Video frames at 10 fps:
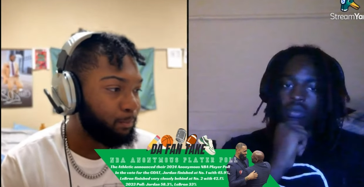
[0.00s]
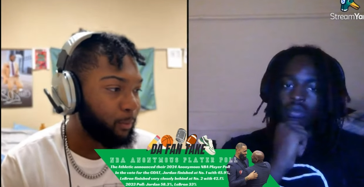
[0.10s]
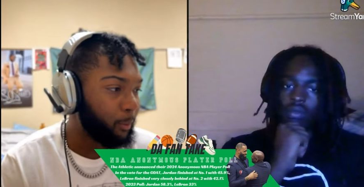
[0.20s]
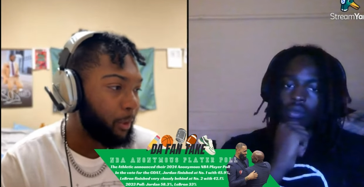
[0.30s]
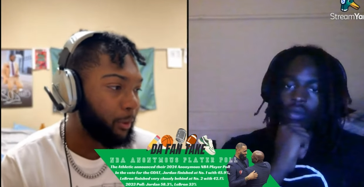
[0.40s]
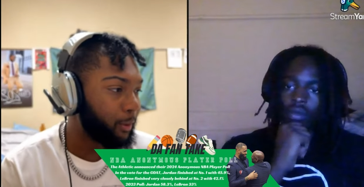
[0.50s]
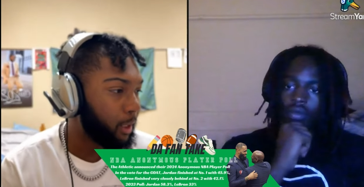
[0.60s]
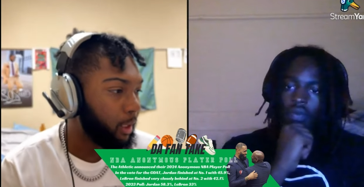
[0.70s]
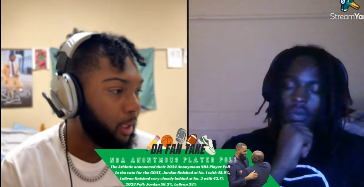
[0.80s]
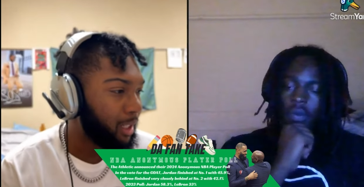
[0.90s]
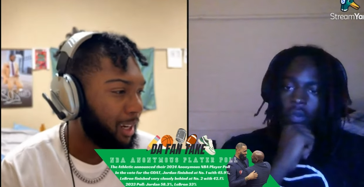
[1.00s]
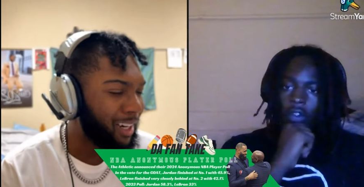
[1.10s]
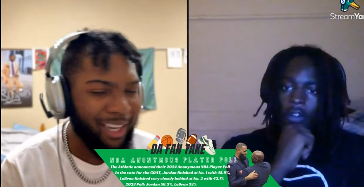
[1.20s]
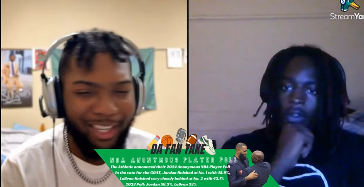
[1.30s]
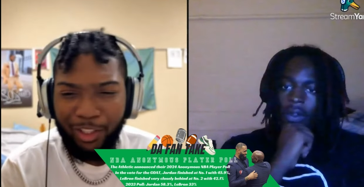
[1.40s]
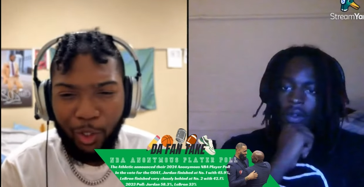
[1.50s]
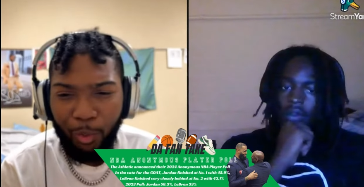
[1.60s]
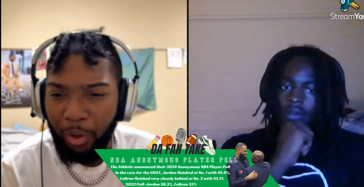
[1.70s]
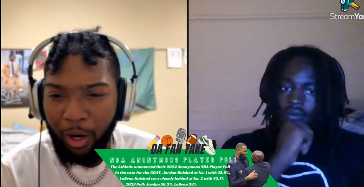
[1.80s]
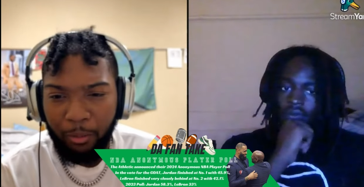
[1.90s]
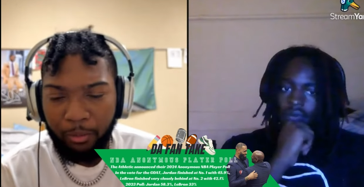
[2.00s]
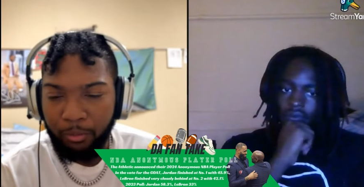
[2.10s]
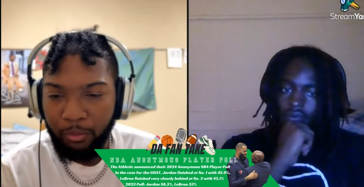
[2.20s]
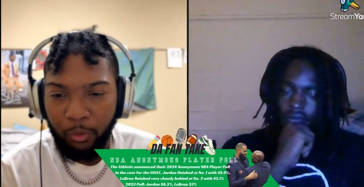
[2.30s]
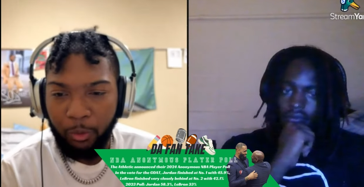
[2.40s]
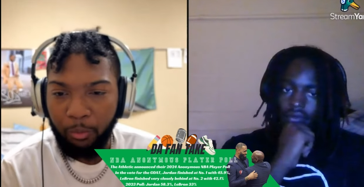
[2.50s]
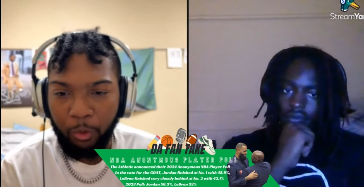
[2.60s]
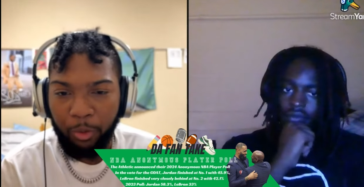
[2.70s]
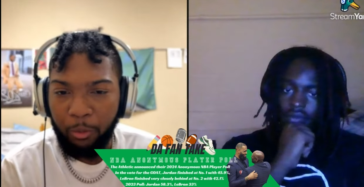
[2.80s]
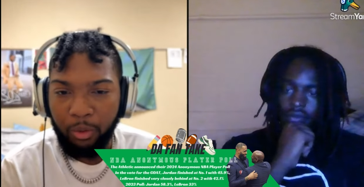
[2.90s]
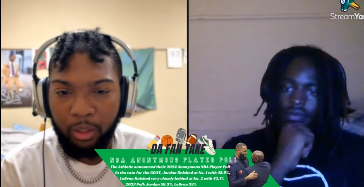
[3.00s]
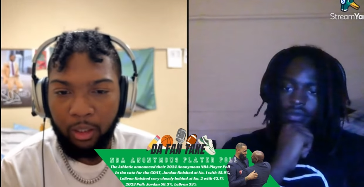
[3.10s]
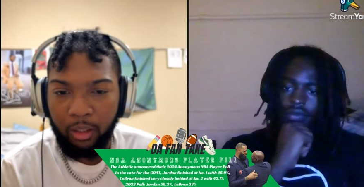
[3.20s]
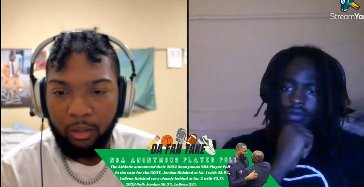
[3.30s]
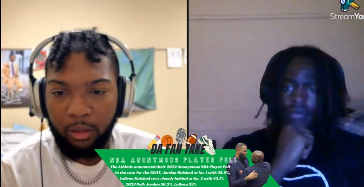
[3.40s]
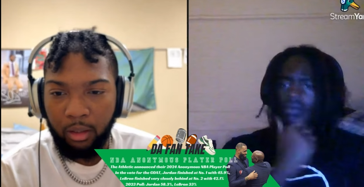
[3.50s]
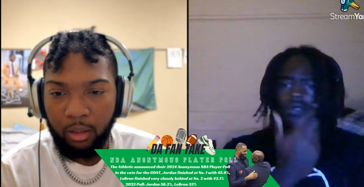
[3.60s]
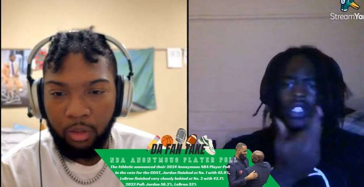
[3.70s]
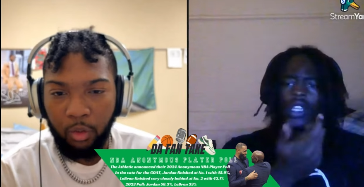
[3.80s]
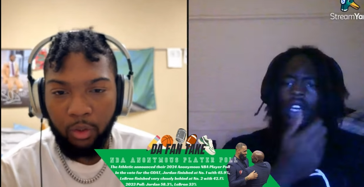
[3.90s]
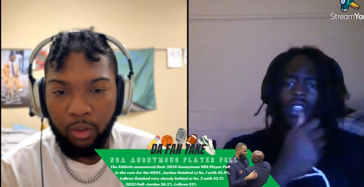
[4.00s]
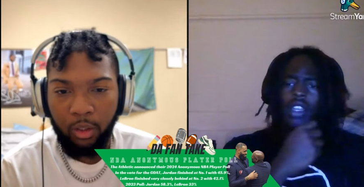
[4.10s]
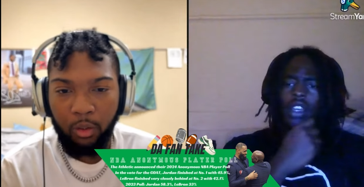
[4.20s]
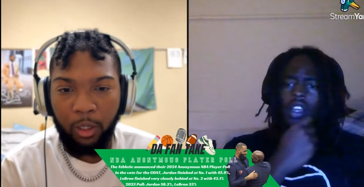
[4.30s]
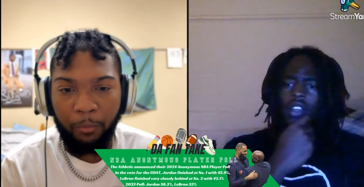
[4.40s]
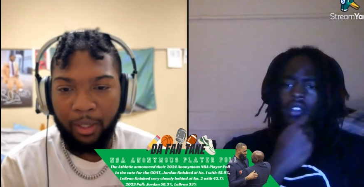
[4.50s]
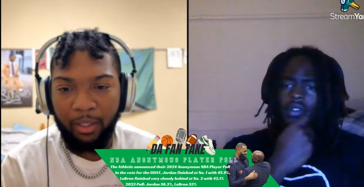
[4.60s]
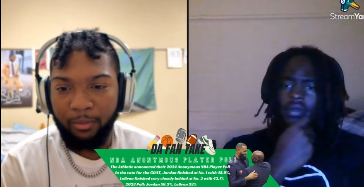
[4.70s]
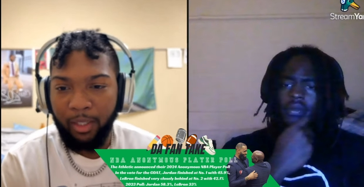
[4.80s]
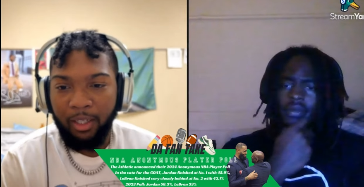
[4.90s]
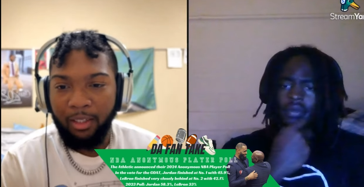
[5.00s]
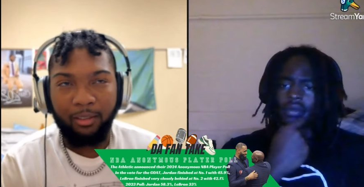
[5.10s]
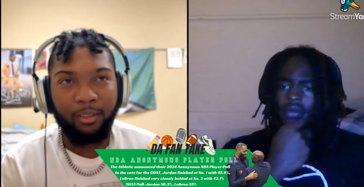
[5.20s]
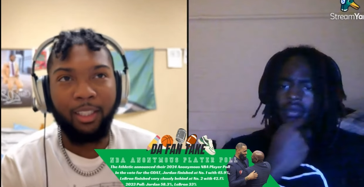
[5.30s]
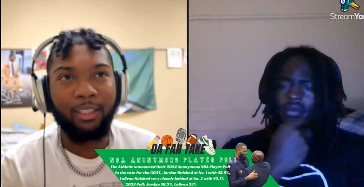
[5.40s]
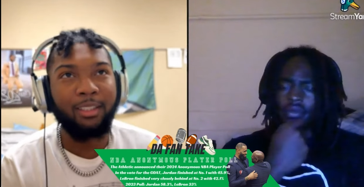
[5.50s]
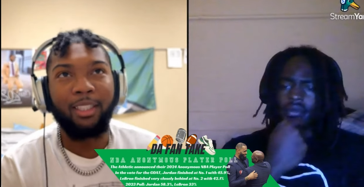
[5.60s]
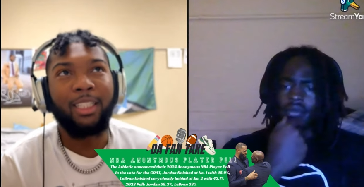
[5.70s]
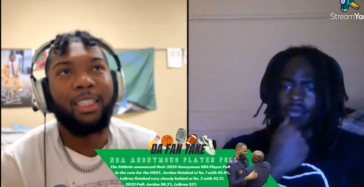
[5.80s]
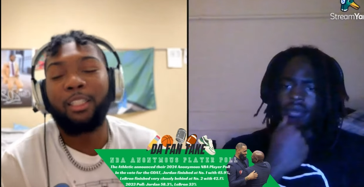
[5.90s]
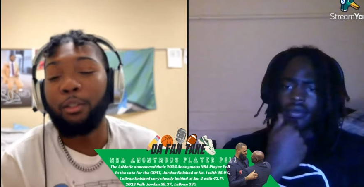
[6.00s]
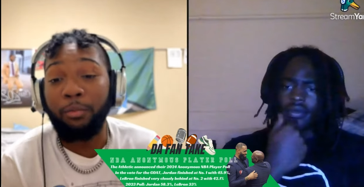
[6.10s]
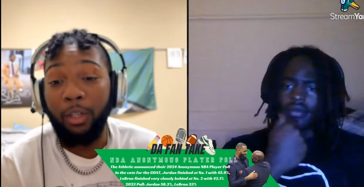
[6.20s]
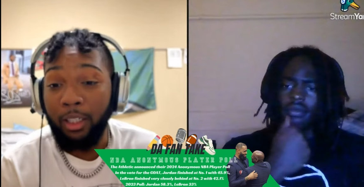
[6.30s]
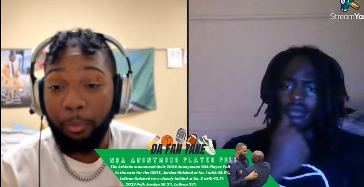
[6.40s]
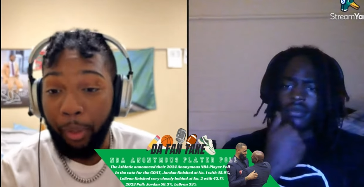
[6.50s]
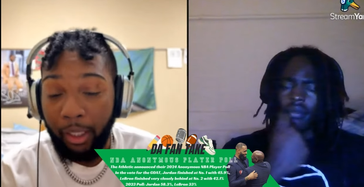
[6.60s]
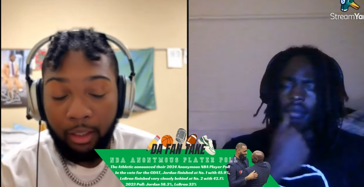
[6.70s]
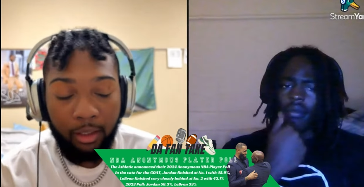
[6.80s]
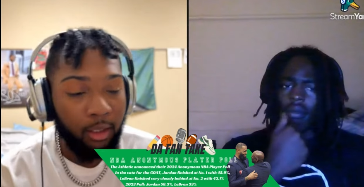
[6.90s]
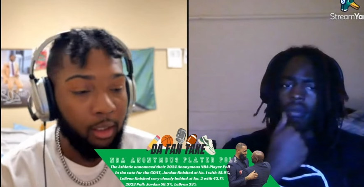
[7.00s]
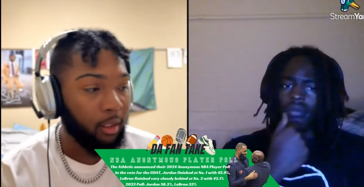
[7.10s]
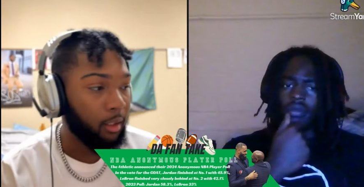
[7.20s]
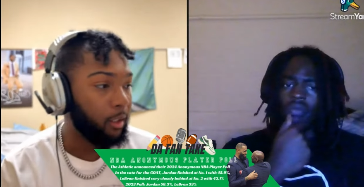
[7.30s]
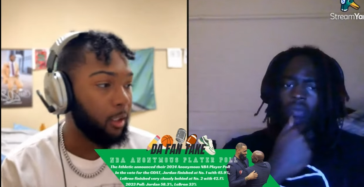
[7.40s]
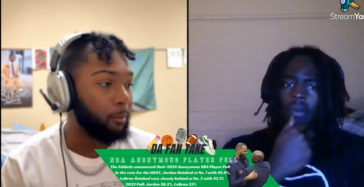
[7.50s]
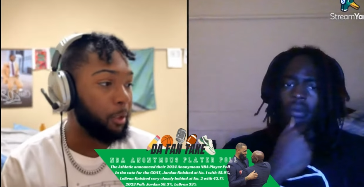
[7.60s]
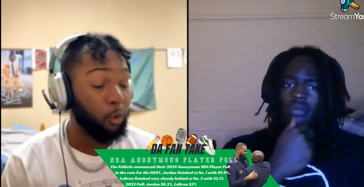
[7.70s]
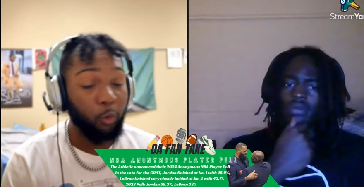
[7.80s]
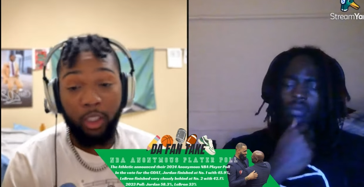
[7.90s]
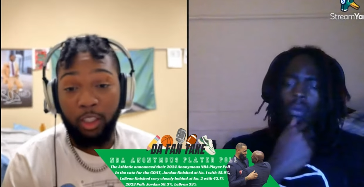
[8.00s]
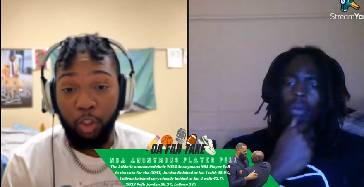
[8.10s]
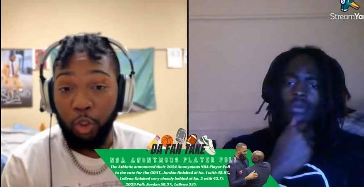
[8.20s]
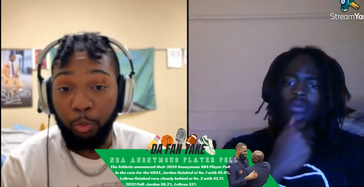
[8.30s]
Speaker 1: I mean, and, and, there's no problem with, with people thinking uh, Jordan to go. I mean, it's it's just a fun debate. Um, it's really just your